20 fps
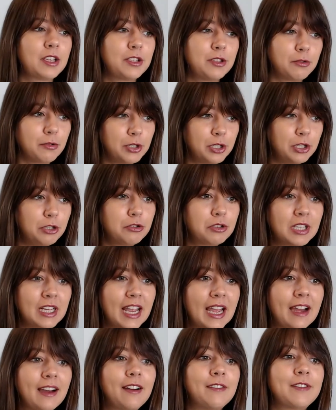because it will
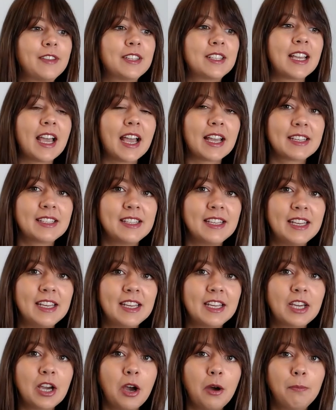usually have the
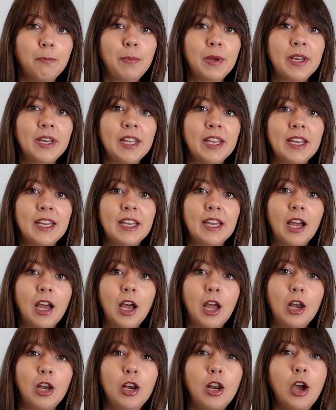taxi
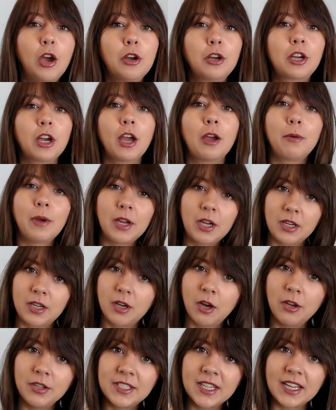company logo
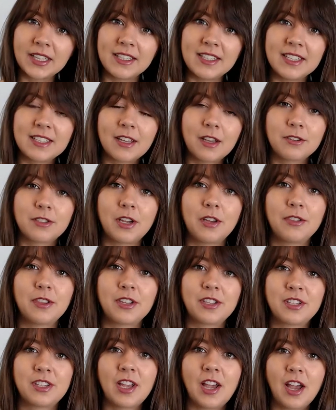and contact details
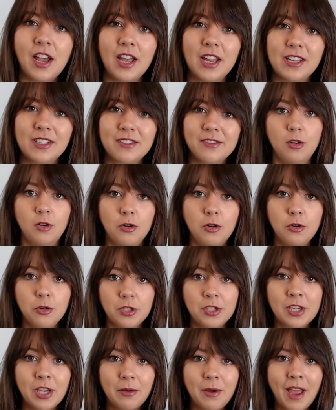on the side.
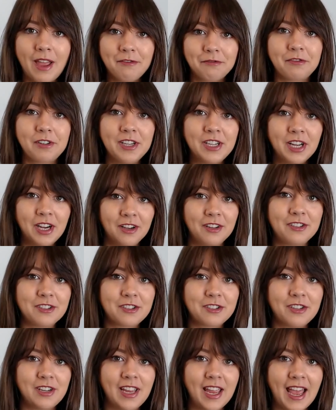Also, every
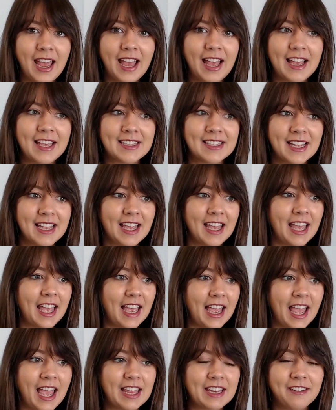country has
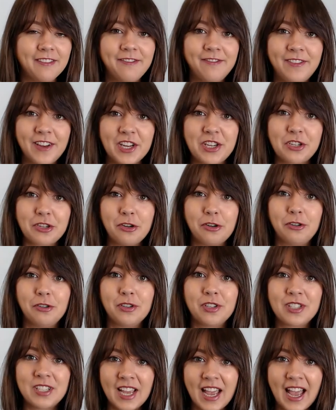an
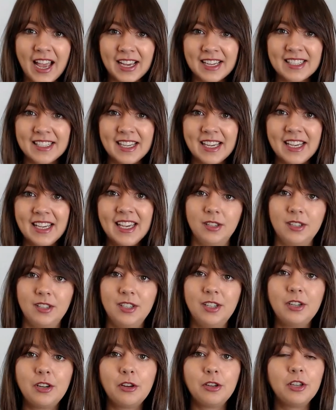official
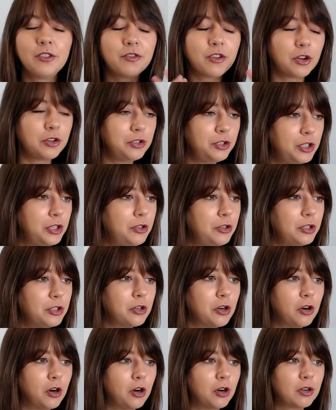taxi. You know, you've got New
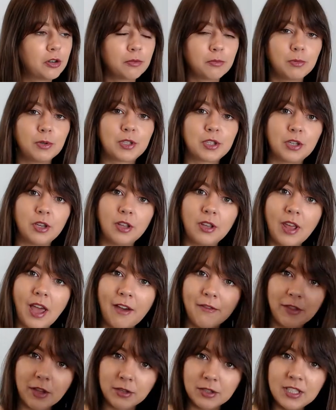York, which
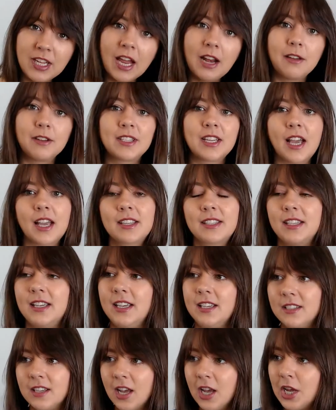have those yellow
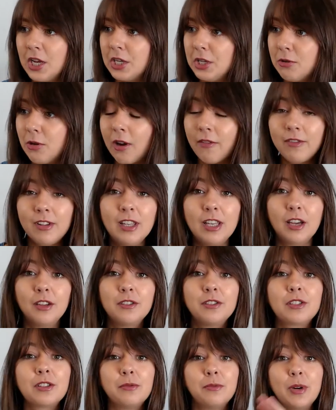taxis. You have
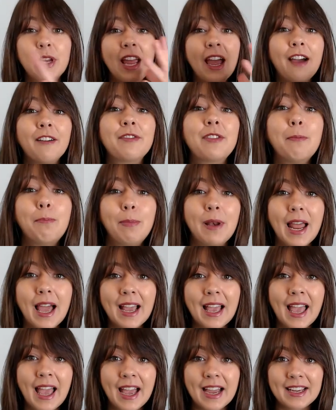London, we have the
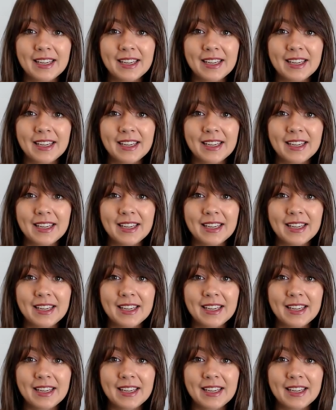black